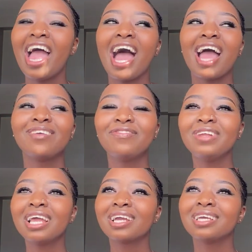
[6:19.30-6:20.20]
I feel
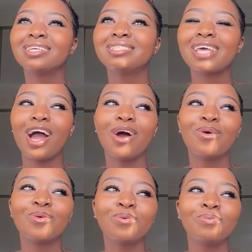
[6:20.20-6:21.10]
like it's
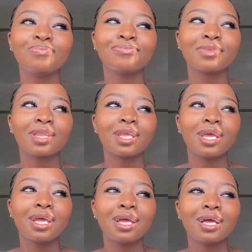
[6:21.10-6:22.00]
how
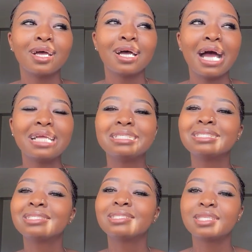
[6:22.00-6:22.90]

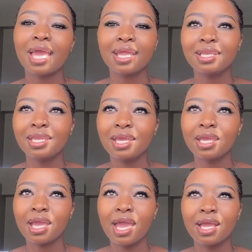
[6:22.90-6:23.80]

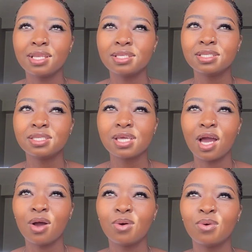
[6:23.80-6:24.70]
understanding and
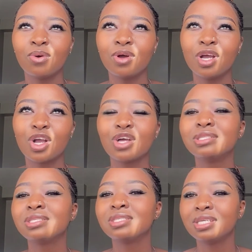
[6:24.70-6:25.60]
how
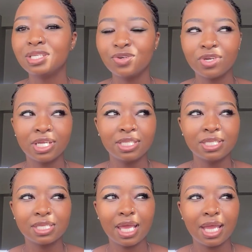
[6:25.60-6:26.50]
considerate
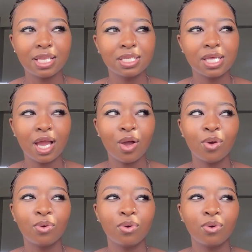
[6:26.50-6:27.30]
and how